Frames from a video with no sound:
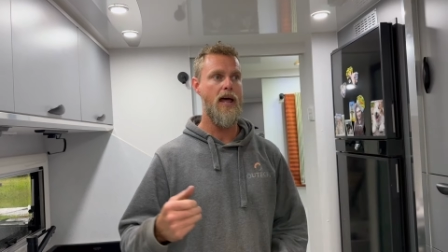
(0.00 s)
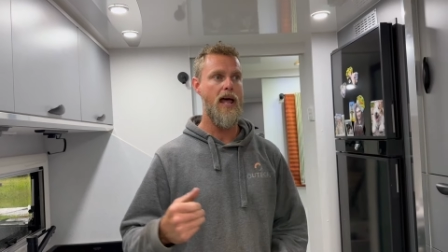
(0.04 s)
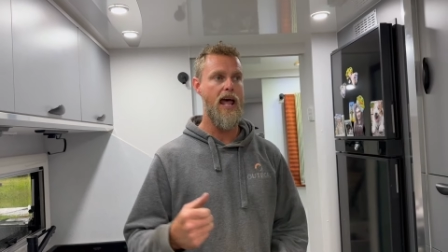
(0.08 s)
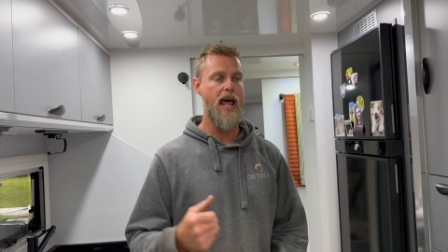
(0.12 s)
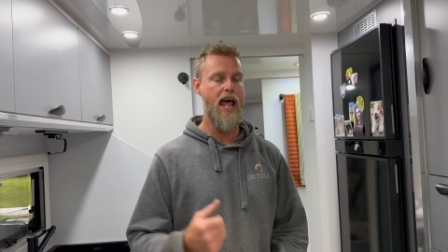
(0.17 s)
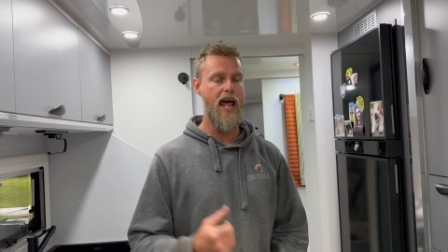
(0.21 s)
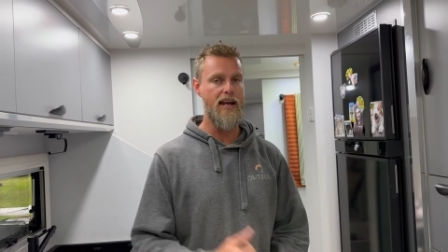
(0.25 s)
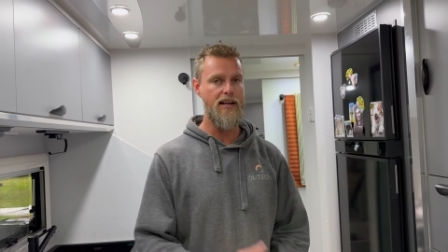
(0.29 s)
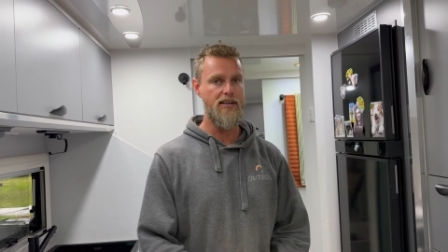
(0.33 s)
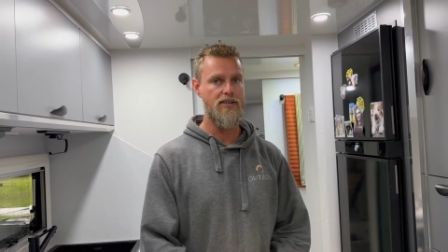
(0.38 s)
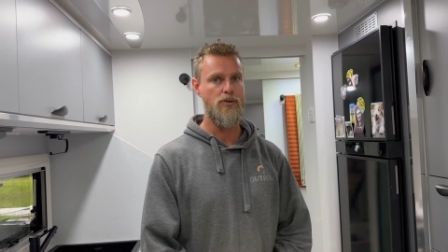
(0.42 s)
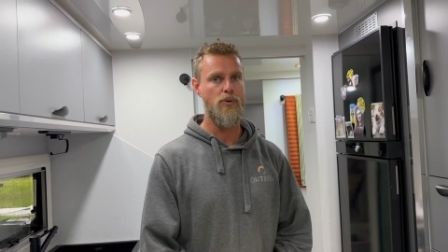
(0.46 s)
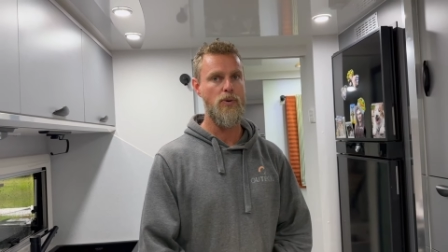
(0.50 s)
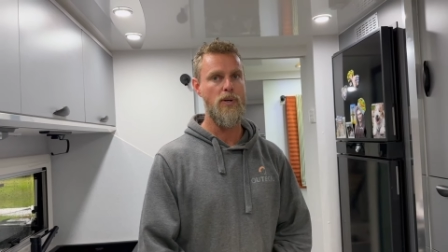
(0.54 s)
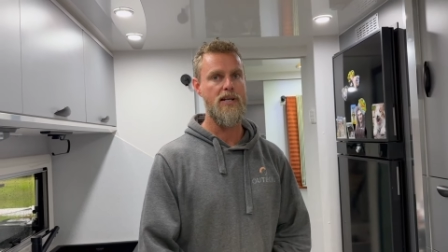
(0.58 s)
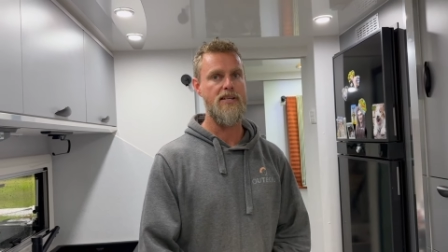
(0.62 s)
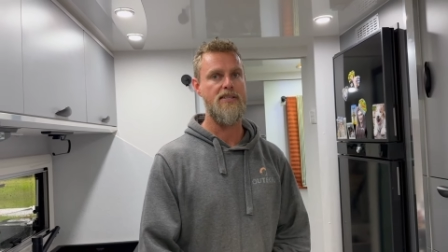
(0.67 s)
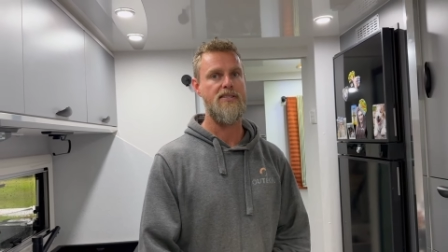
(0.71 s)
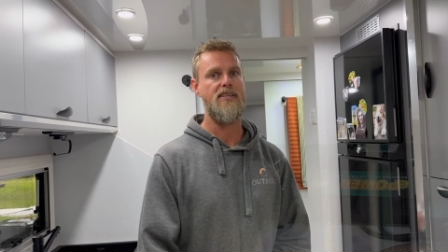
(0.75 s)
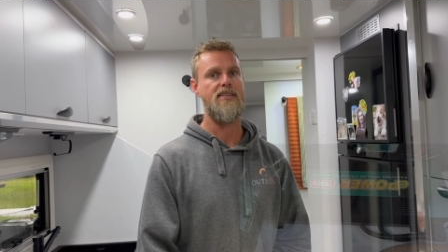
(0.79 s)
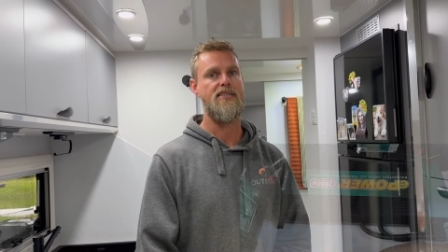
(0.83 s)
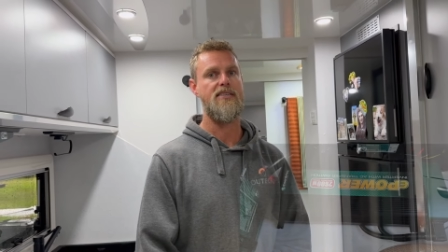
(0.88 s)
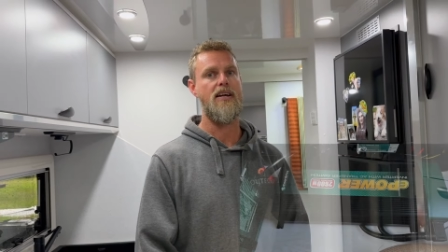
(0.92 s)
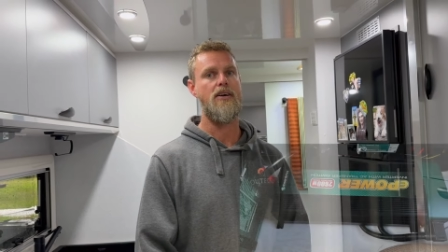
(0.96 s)
and a
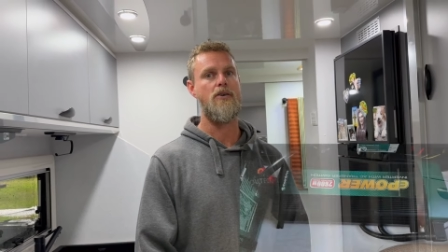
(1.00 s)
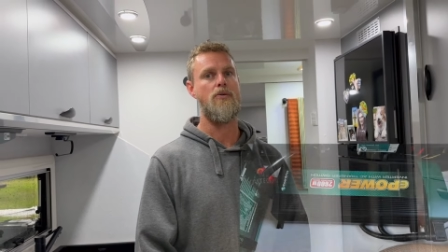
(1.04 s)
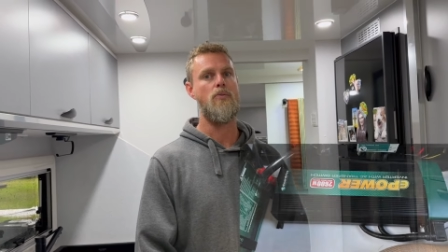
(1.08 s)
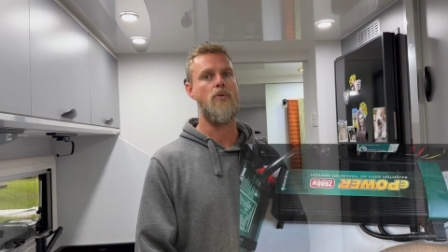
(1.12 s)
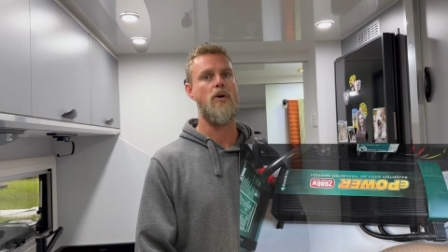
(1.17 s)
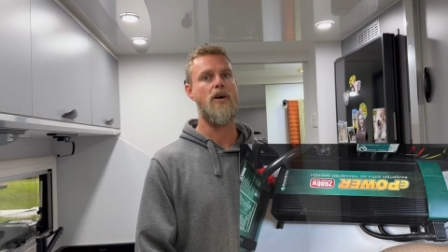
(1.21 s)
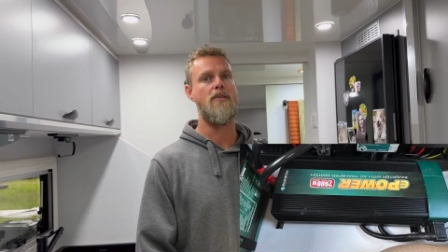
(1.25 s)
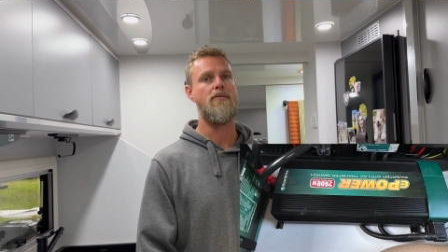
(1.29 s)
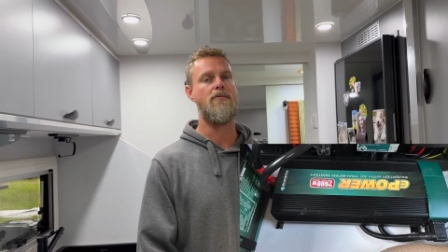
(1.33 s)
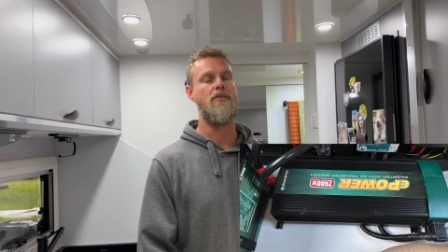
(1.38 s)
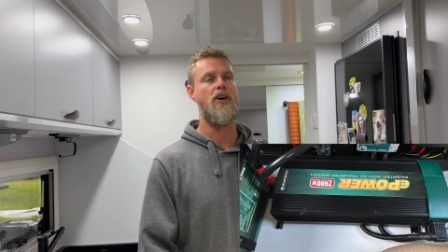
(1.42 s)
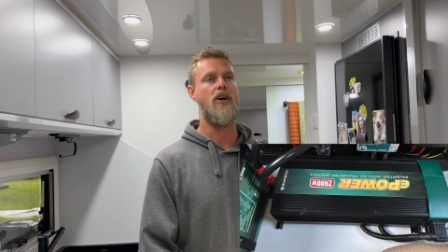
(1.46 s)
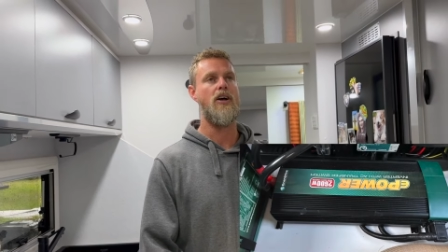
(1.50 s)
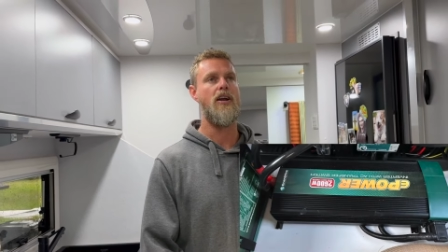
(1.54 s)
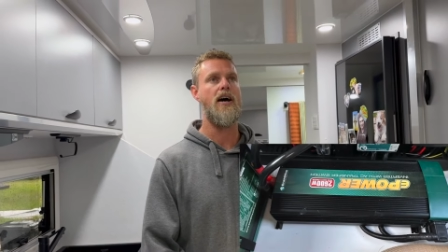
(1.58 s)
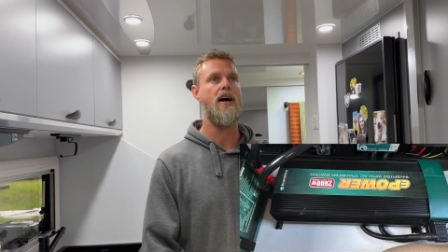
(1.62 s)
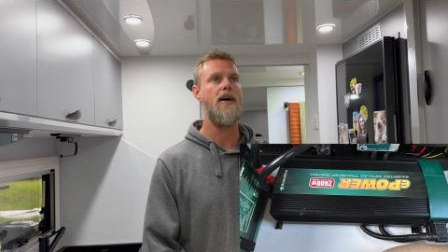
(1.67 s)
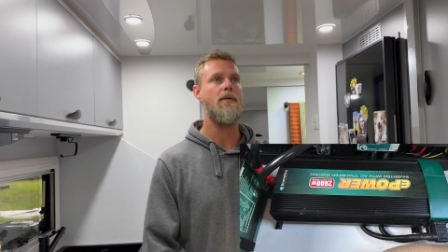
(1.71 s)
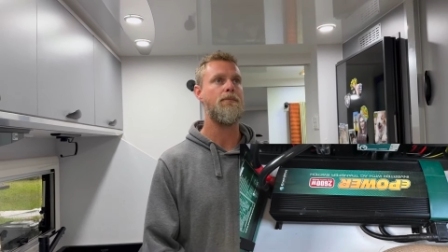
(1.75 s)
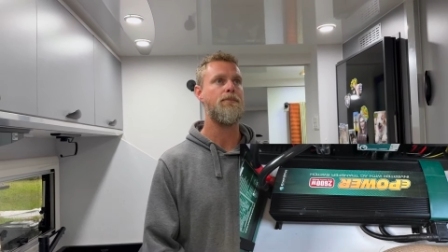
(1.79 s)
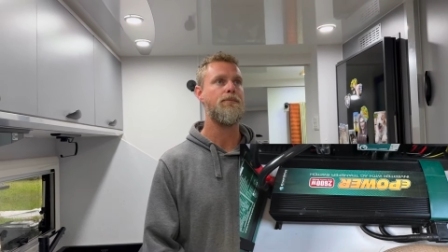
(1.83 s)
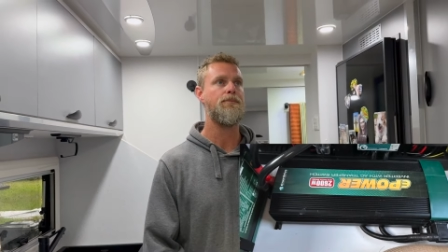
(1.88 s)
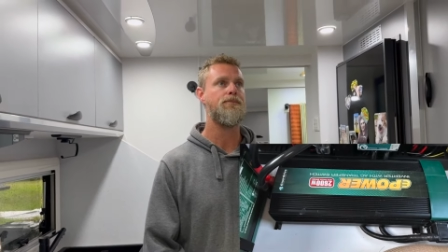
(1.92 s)
2600 watt inverter.